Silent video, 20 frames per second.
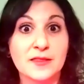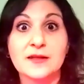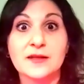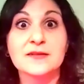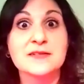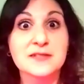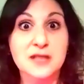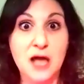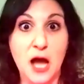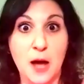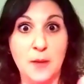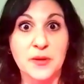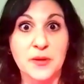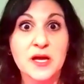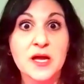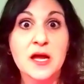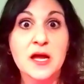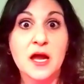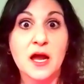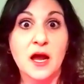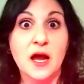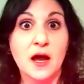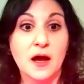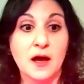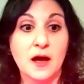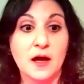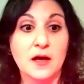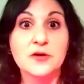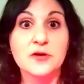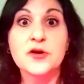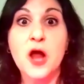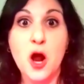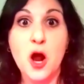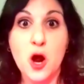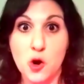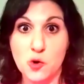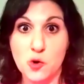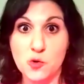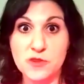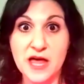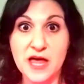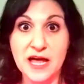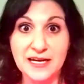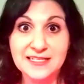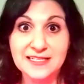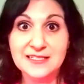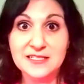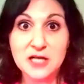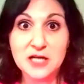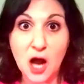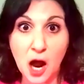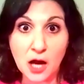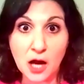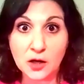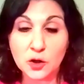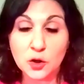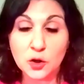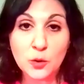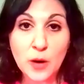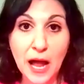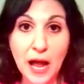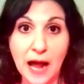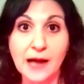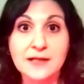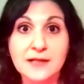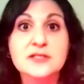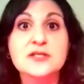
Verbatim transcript: Stop. No, that is not correct.